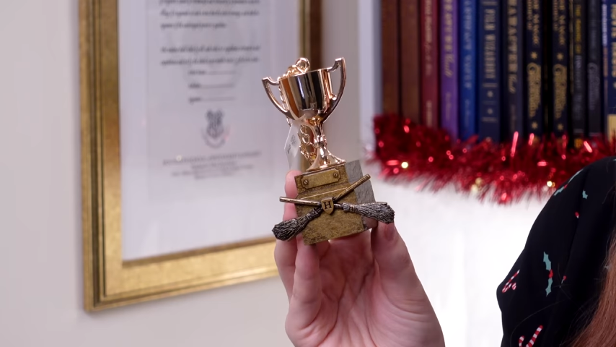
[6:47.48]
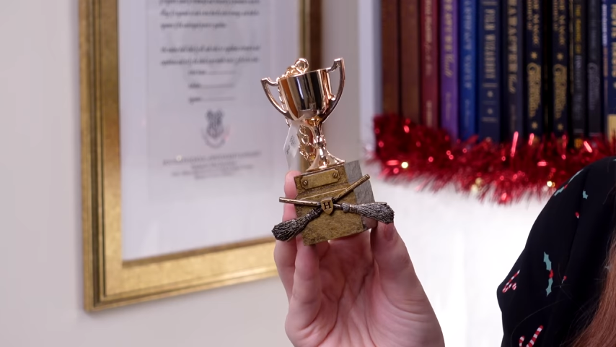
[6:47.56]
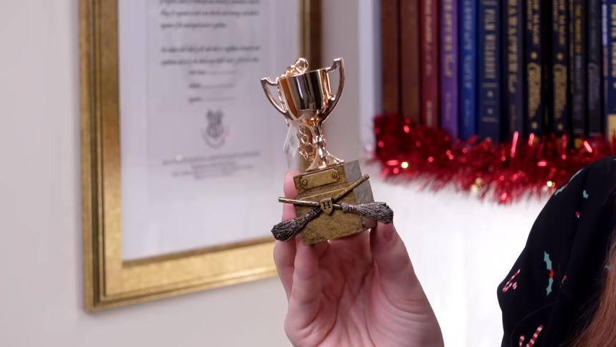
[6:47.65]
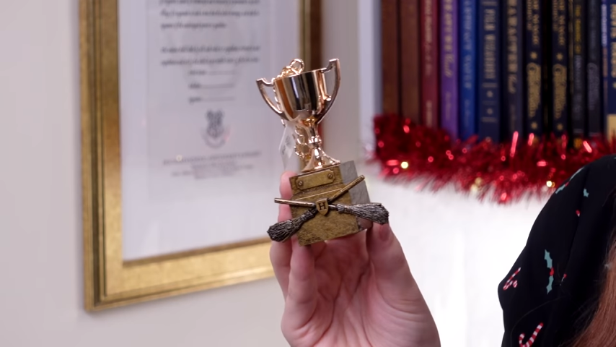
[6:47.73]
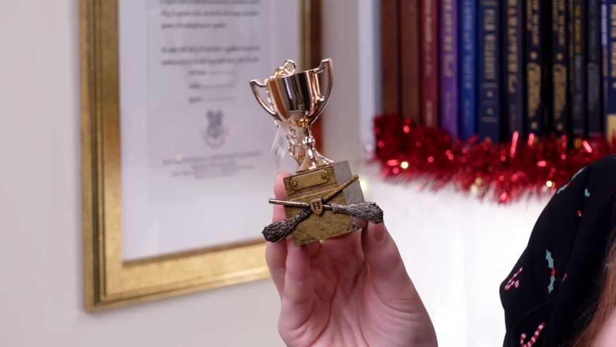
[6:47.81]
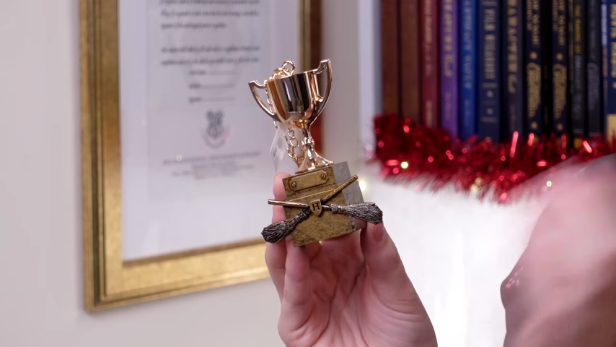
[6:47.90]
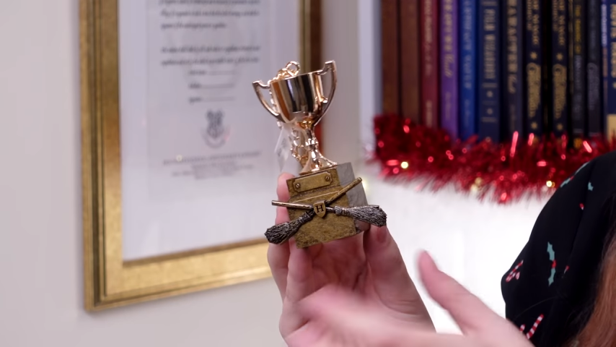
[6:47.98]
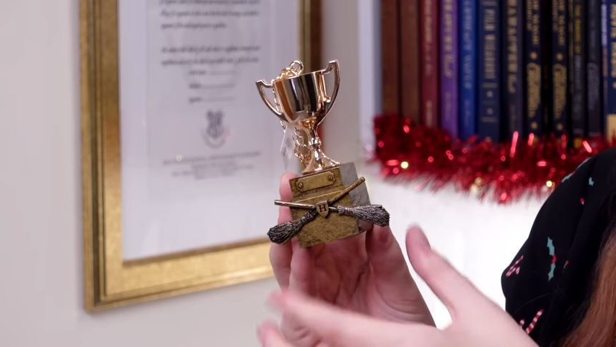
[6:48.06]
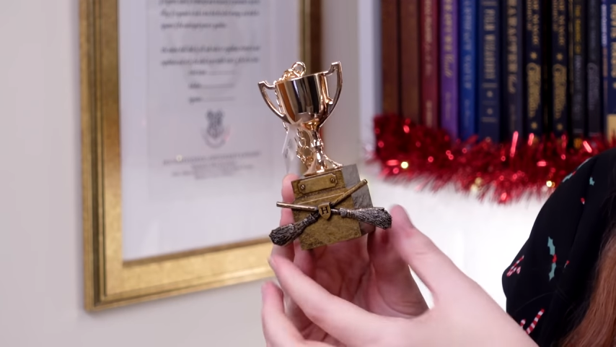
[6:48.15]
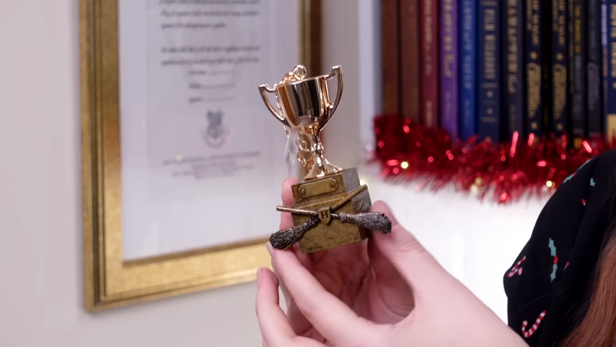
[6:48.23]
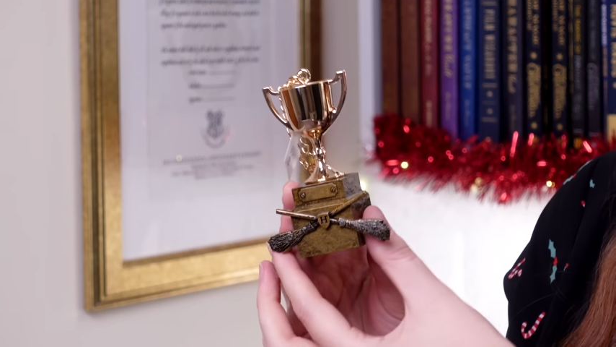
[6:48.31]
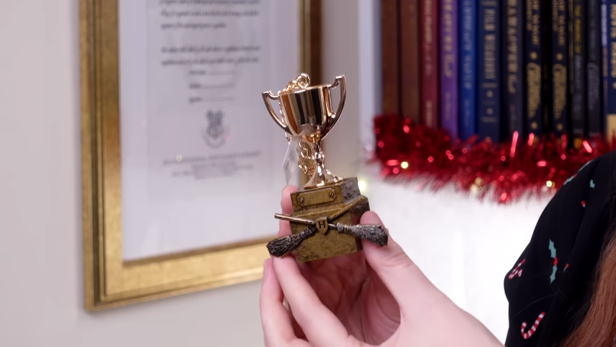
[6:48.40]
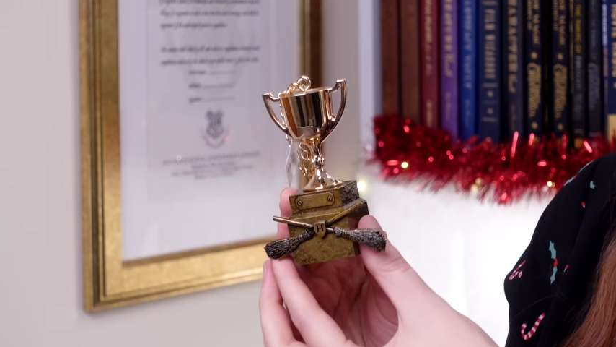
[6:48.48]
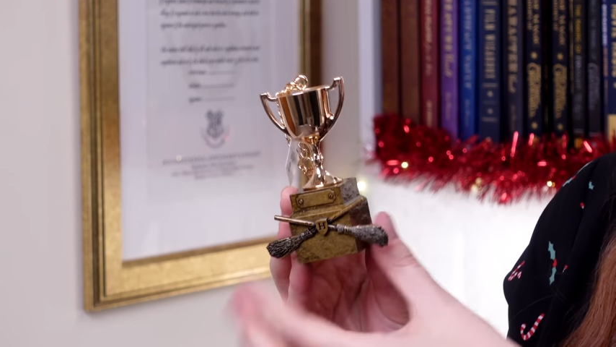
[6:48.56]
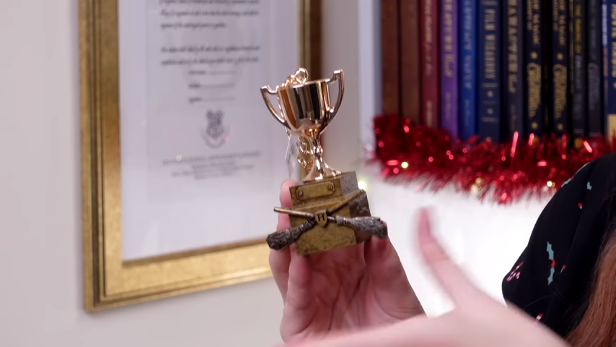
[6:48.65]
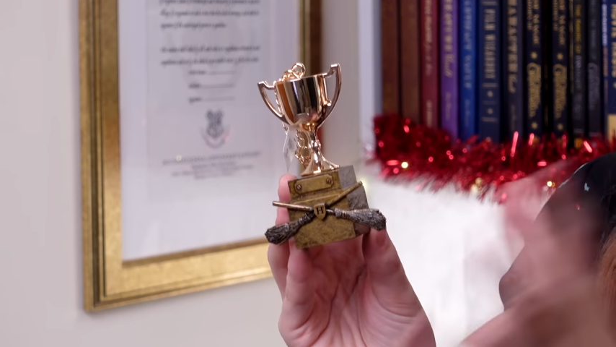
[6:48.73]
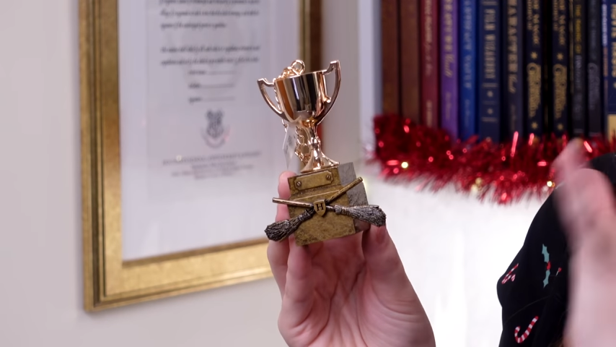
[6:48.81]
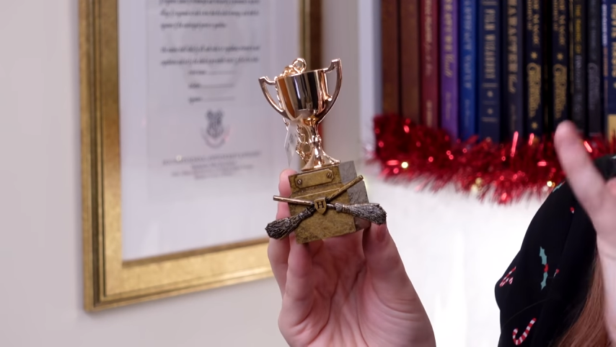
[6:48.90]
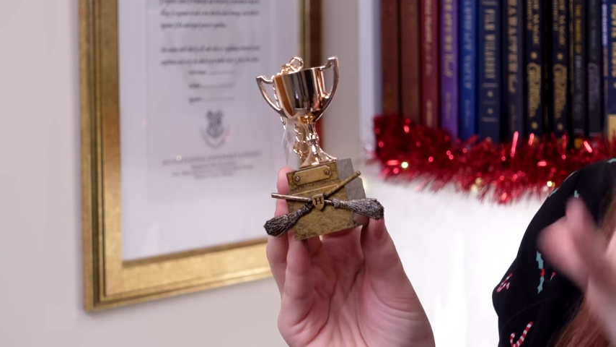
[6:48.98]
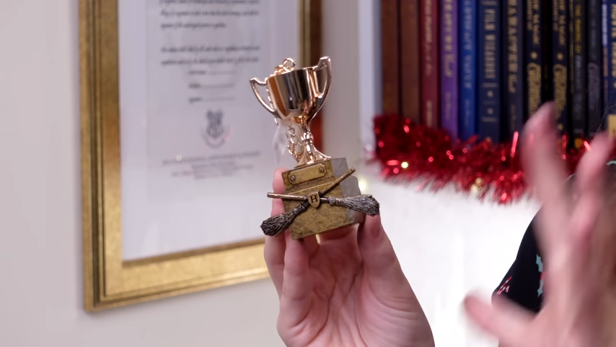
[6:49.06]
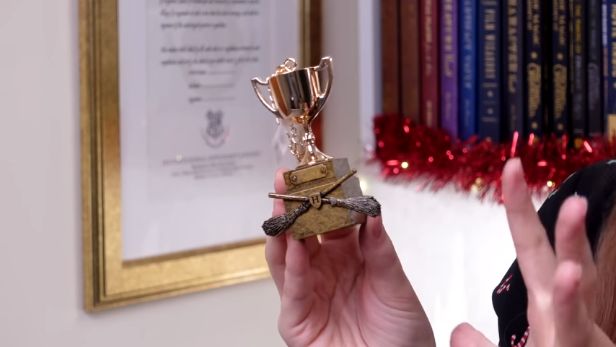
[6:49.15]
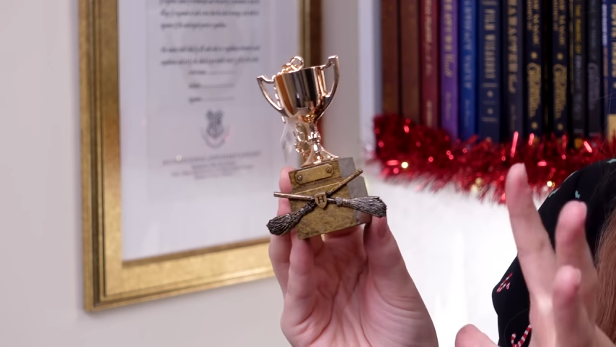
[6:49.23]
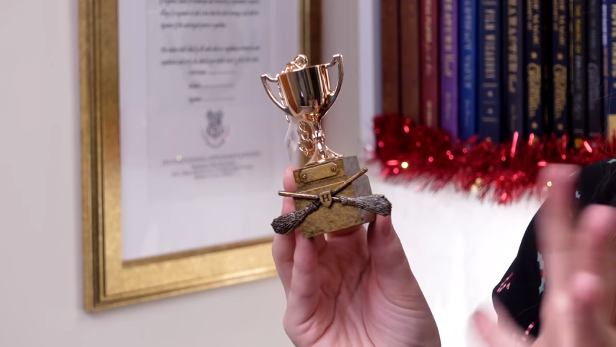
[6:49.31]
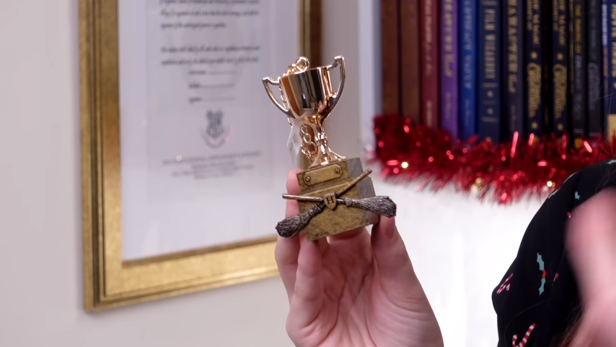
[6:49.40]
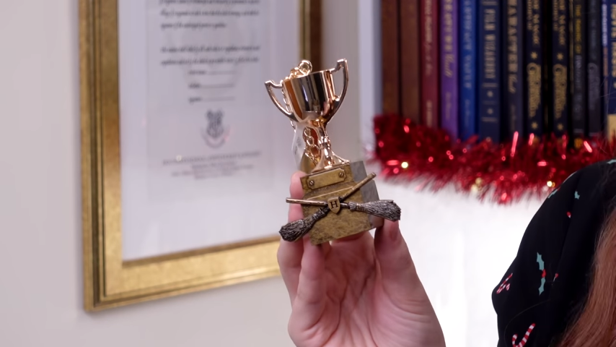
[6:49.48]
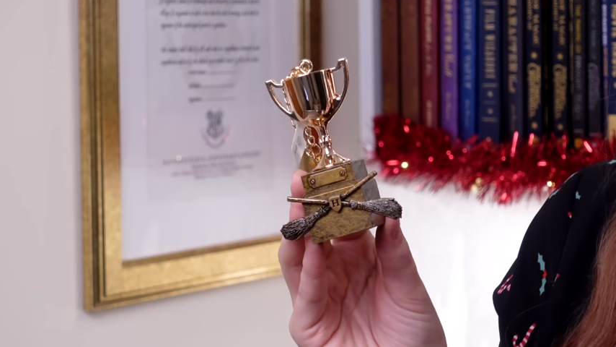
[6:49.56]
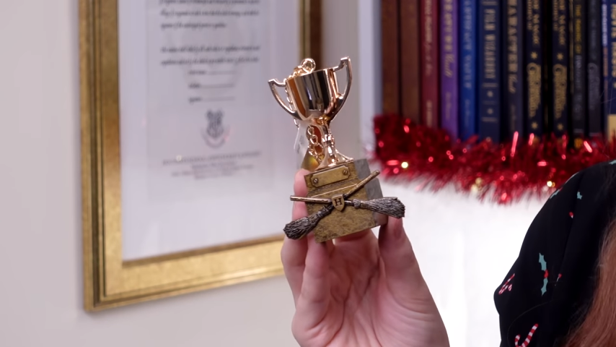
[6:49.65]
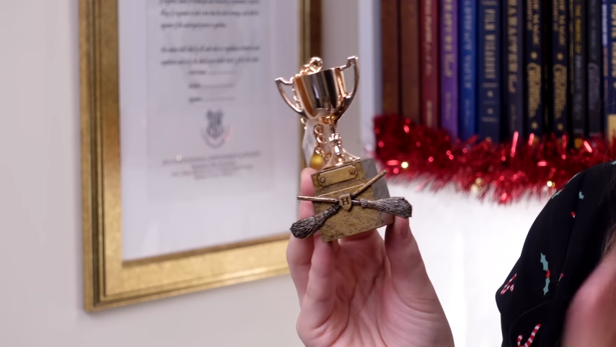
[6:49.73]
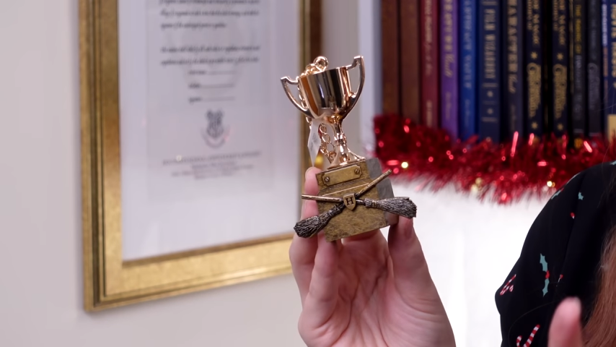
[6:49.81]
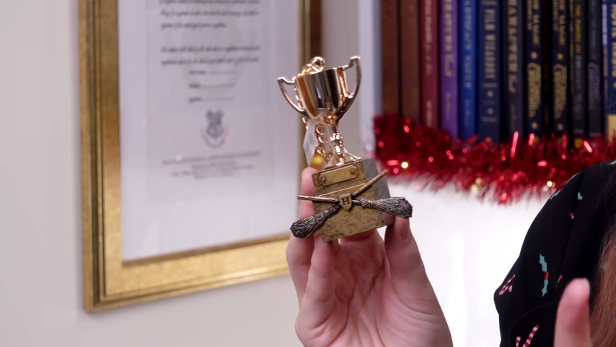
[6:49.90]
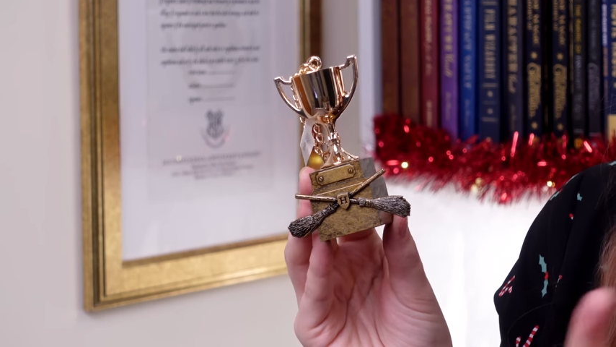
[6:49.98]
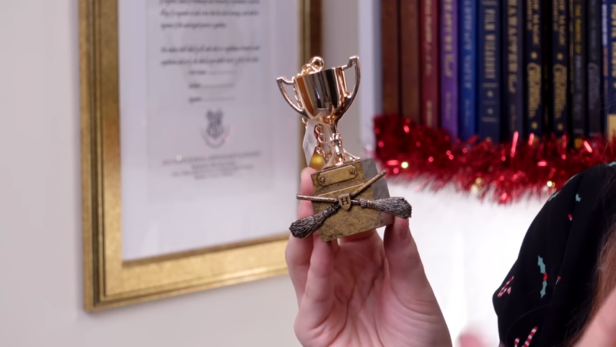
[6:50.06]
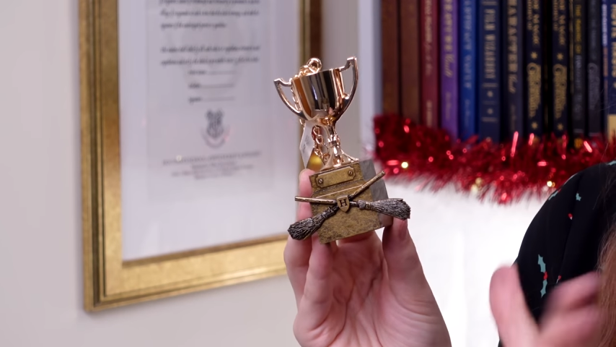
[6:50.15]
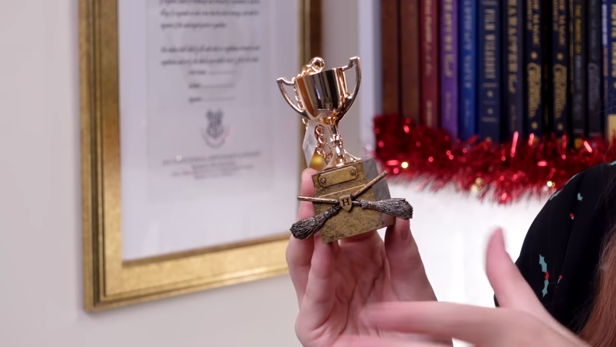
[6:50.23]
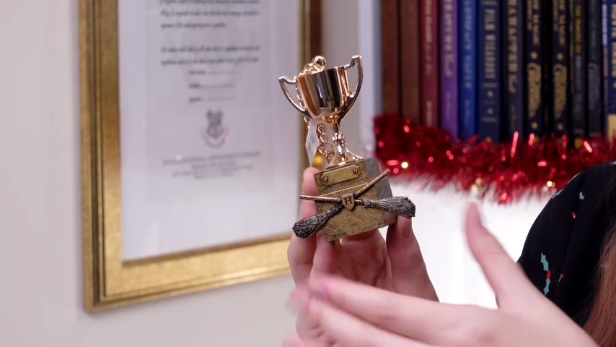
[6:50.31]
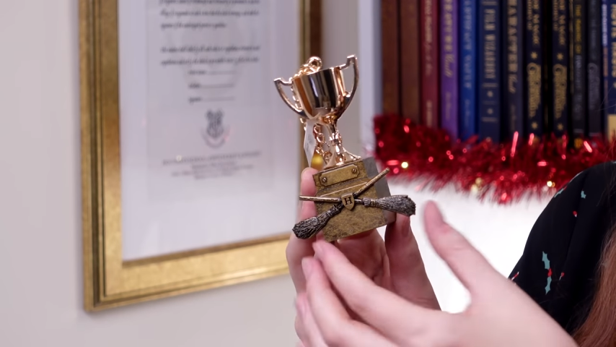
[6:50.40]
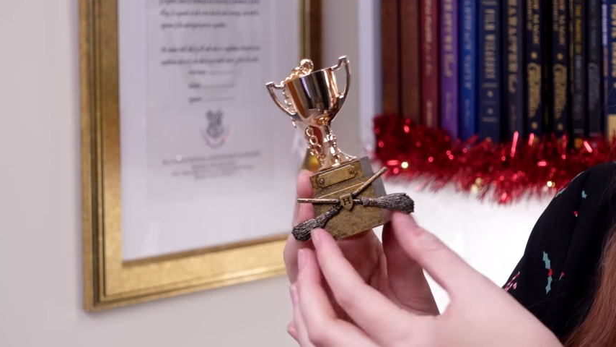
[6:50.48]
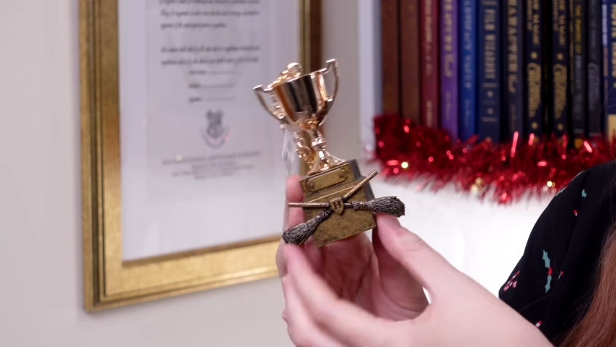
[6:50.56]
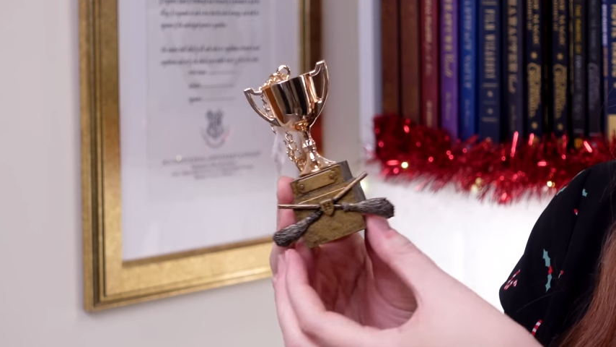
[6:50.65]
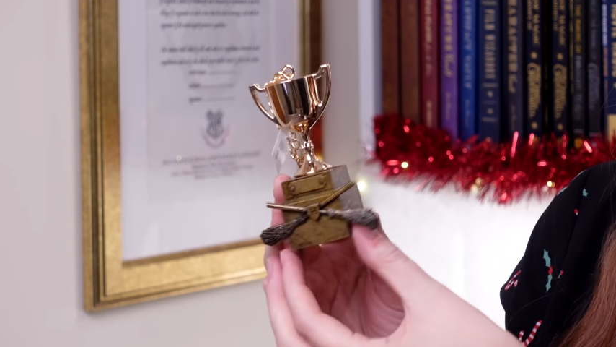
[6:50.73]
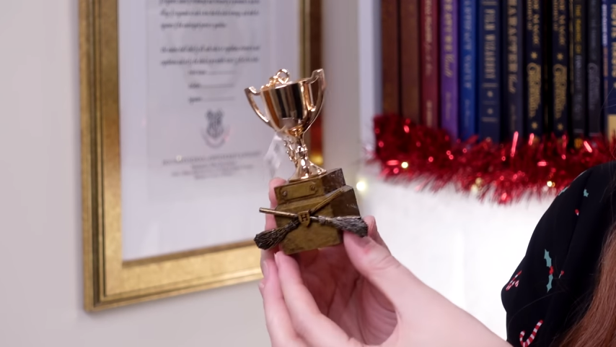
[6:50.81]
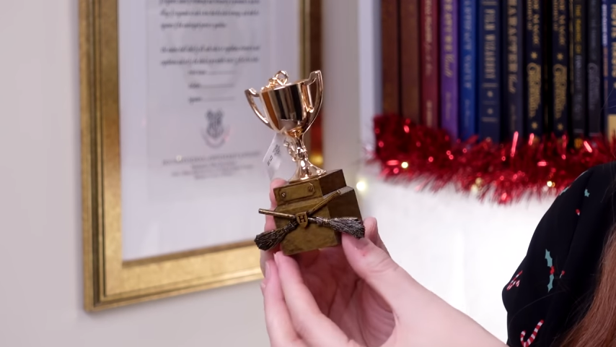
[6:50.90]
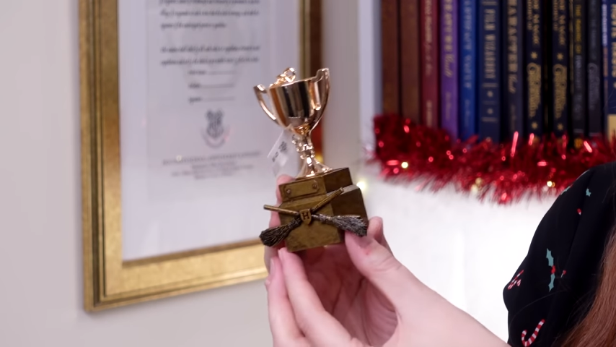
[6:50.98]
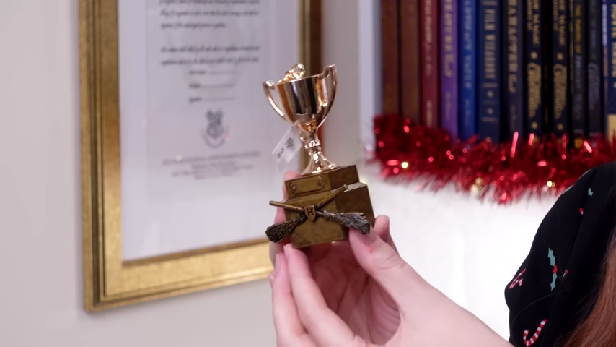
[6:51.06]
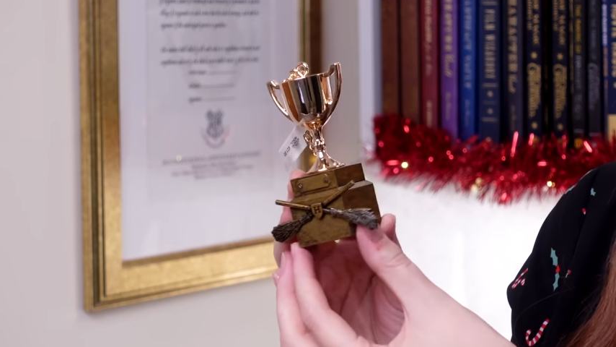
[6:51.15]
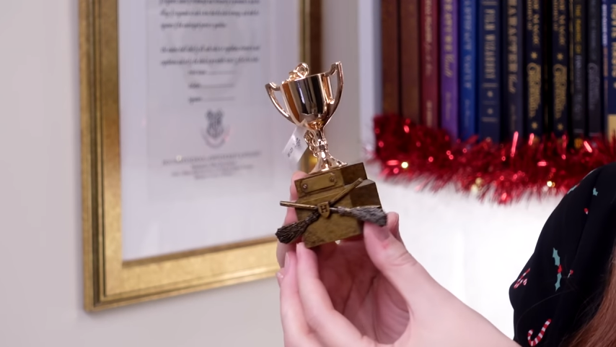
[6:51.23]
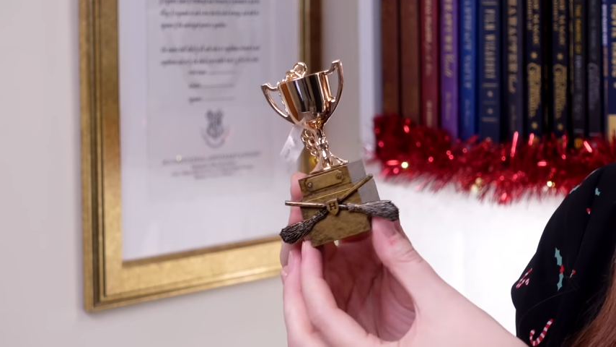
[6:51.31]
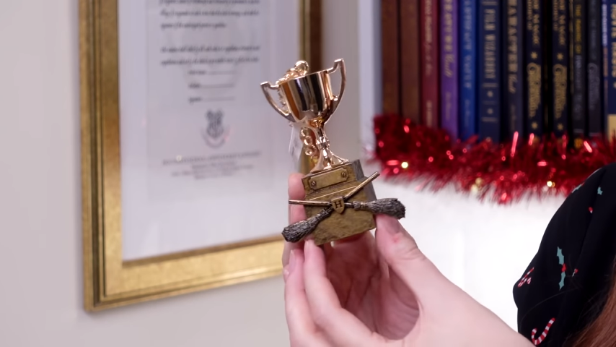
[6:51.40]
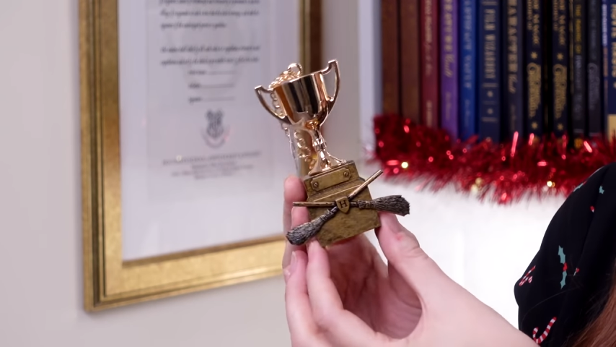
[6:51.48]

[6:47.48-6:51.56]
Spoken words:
No face is visible, so there are no lips to read.